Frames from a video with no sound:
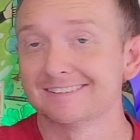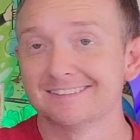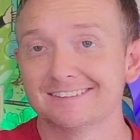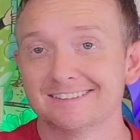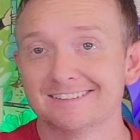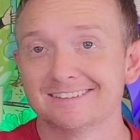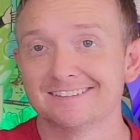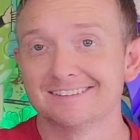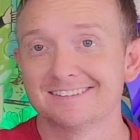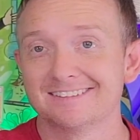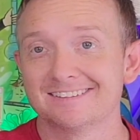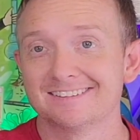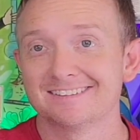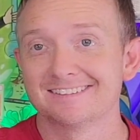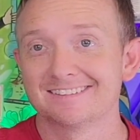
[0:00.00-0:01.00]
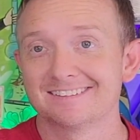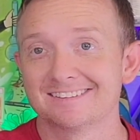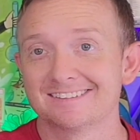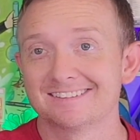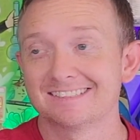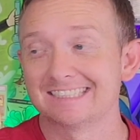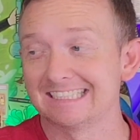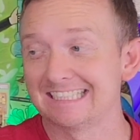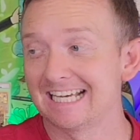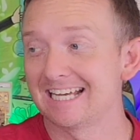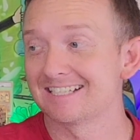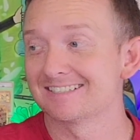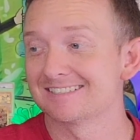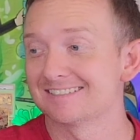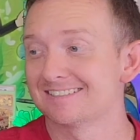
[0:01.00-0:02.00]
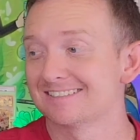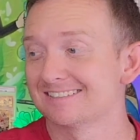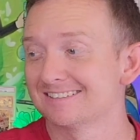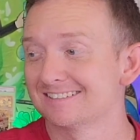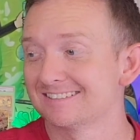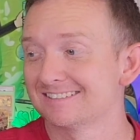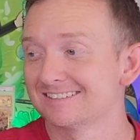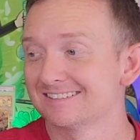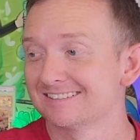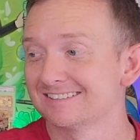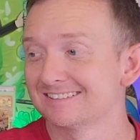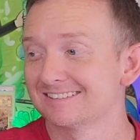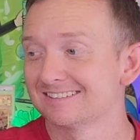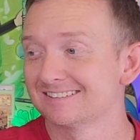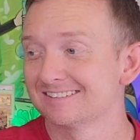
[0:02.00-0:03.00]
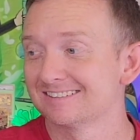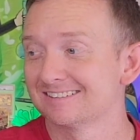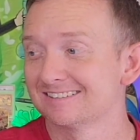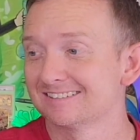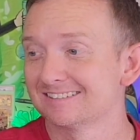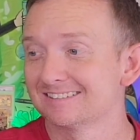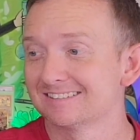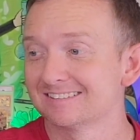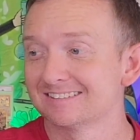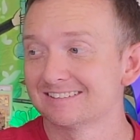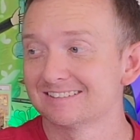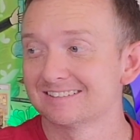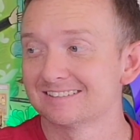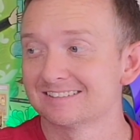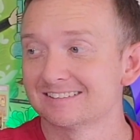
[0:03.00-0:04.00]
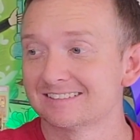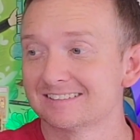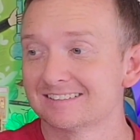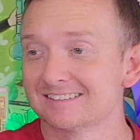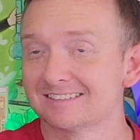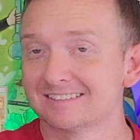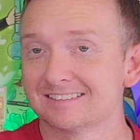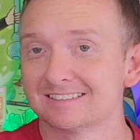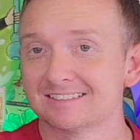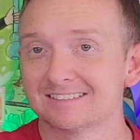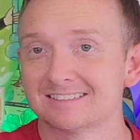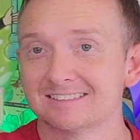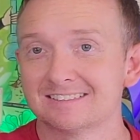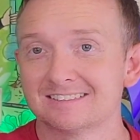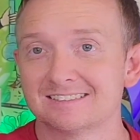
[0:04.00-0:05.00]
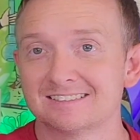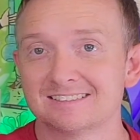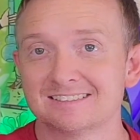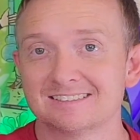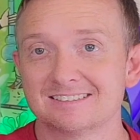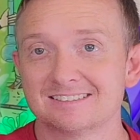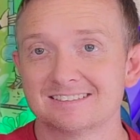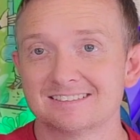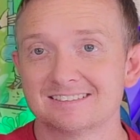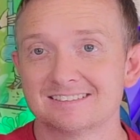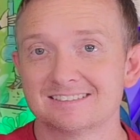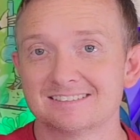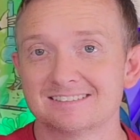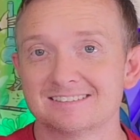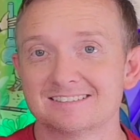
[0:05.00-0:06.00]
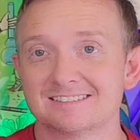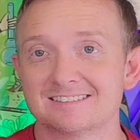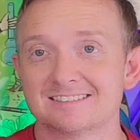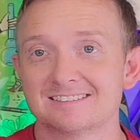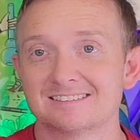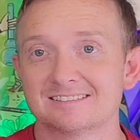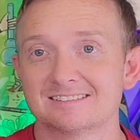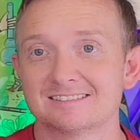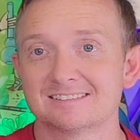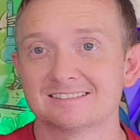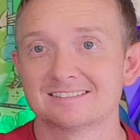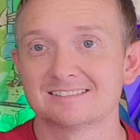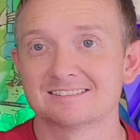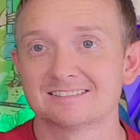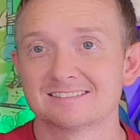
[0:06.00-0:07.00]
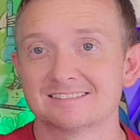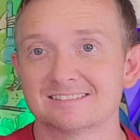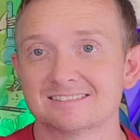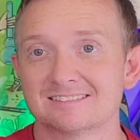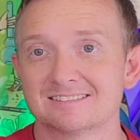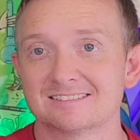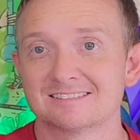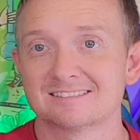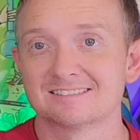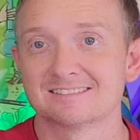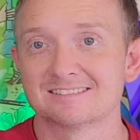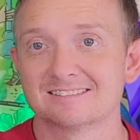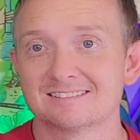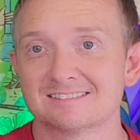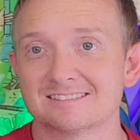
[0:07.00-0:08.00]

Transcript: [no speech]